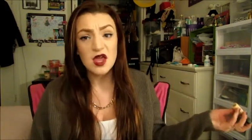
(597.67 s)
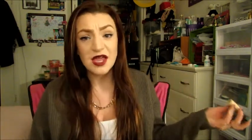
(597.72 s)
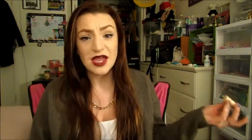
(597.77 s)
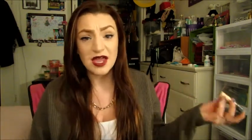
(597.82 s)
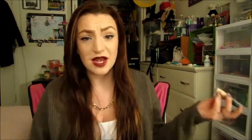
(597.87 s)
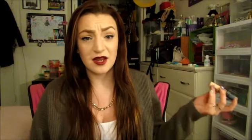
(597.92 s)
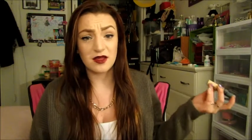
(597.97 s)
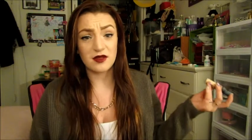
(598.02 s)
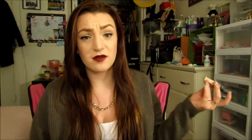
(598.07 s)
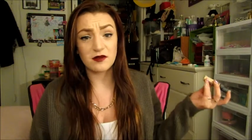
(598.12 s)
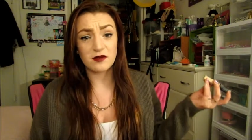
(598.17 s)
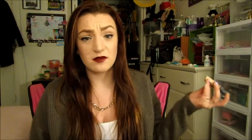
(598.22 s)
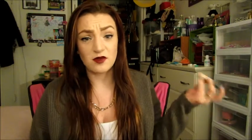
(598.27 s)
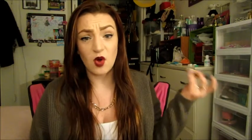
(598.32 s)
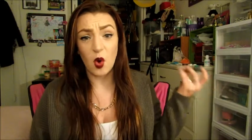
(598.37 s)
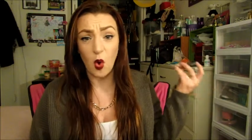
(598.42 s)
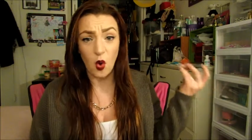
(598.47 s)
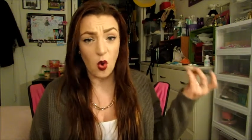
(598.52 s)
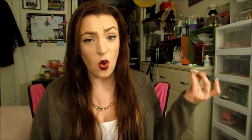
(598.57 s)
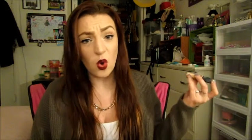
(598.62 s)
getting
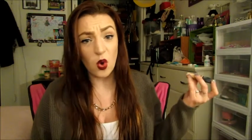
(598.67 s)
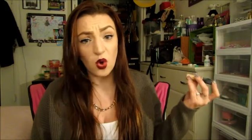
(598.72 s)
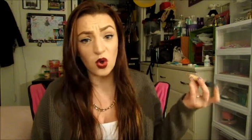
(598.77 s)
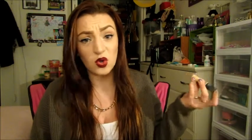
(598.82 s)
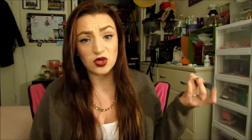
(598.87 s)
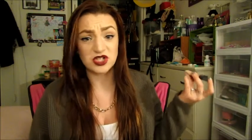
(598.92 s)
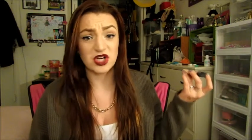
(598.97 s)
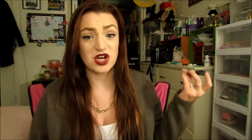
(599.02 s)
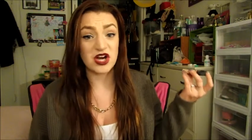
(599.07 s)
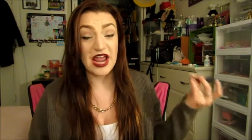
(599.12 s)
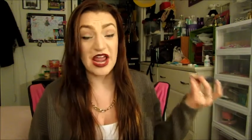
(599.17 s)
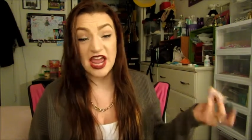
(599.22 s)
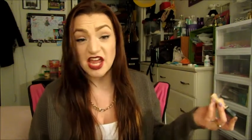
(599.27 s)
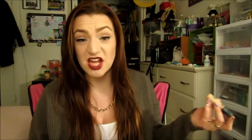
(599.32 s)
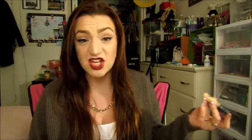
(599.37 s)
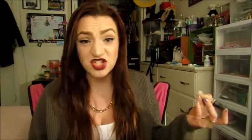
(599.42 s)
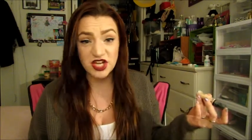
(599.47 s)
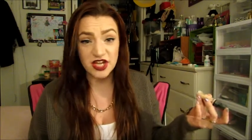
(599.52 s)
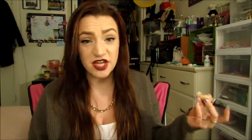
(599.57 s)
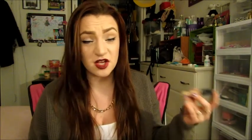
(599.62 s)
old or
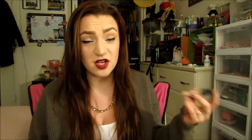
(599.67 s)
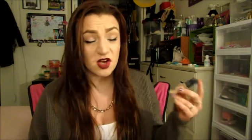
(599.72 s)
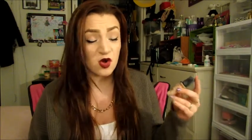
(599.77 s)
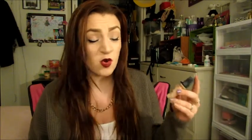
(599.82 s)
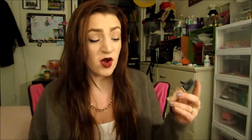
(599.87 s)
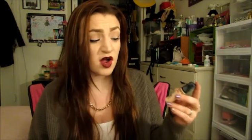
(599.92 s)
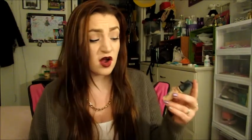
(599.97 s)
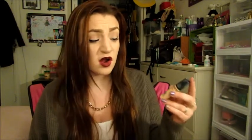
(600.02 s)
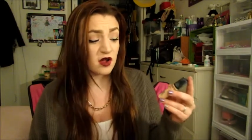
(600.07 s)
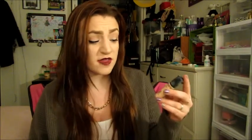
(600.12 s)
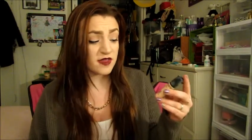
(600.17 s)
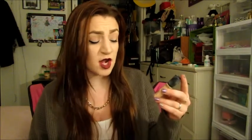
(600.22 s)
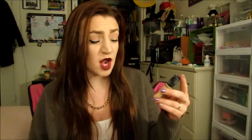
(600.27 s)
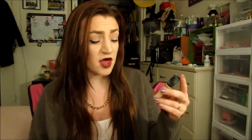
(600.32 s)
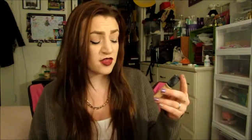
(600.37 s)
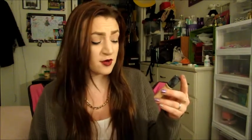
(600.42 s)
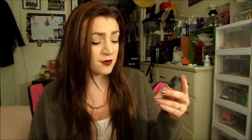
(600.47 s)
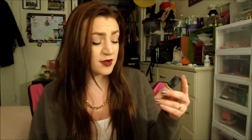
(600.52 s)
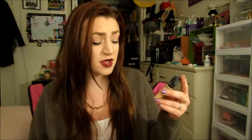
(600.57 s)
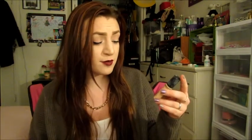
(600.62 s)
aging quicker than
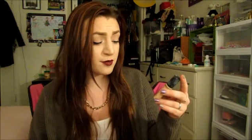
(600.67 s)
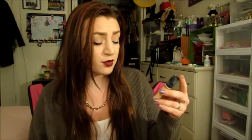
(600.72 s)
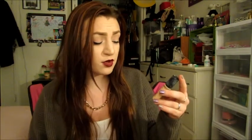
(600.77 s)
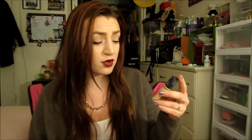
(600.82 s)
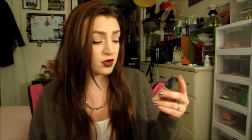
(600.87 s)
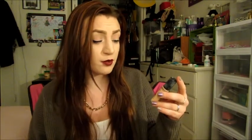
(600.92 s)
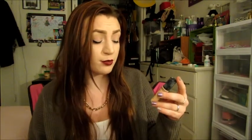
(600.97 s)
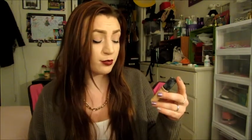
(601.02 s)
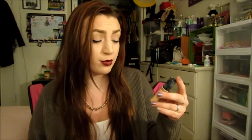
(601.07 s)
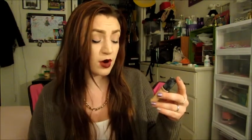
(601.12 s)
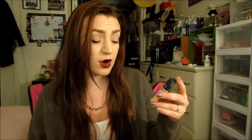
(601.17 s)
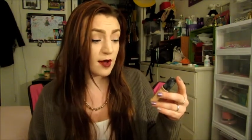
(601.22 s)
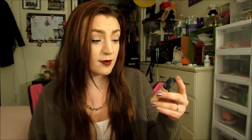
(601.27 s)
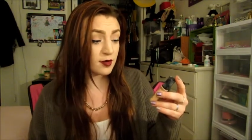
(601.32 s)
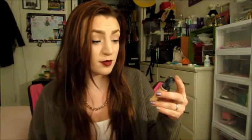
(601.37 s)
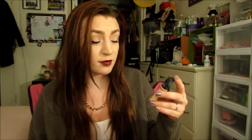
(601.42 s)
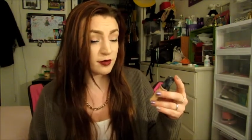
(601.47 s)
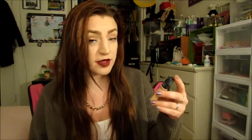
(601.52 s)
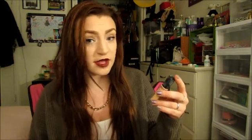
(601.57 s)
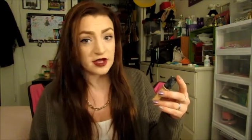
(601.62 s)
other people,
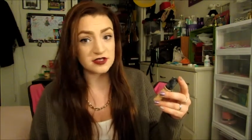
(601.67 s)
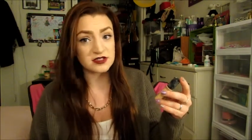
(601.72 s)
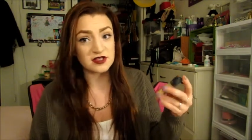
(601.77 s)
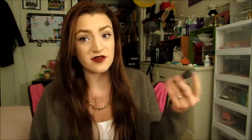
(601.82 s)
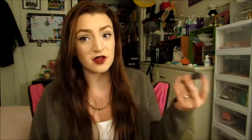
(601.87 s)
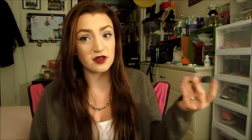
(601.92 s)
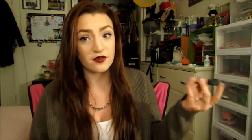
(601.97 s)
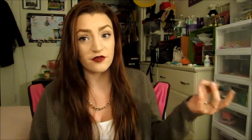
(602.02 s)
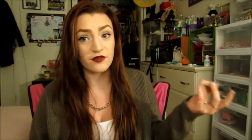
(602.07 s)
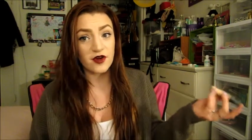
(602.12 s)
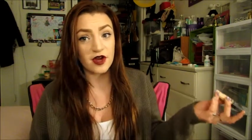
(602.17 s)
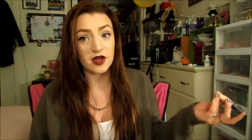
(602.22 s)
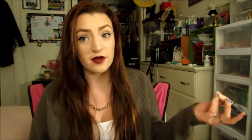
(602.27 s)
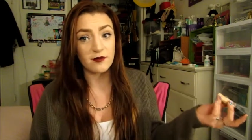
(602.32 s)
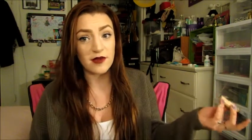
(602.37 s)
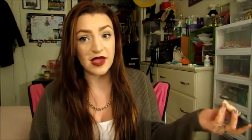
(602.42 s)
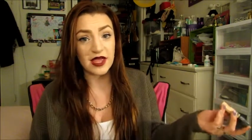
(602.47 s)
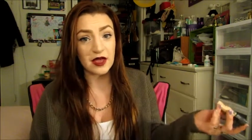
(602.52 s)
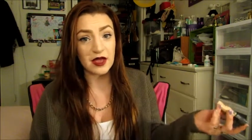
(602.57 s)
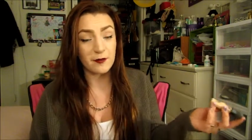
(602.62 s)
probably because of all the freaking
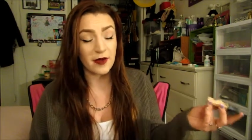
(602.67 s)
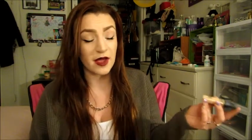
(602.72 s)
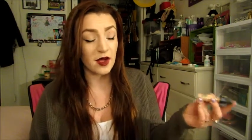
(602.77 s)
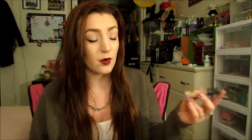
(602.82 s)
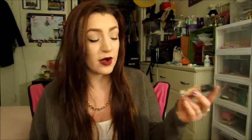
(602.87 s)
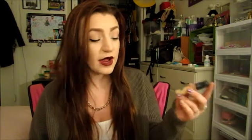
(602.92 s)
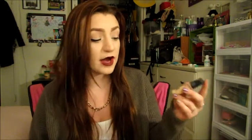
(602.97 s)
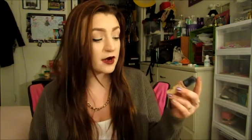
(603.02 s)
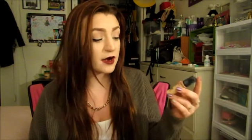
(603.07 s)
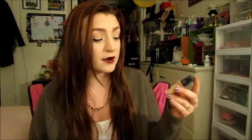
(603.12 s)
makeup I wear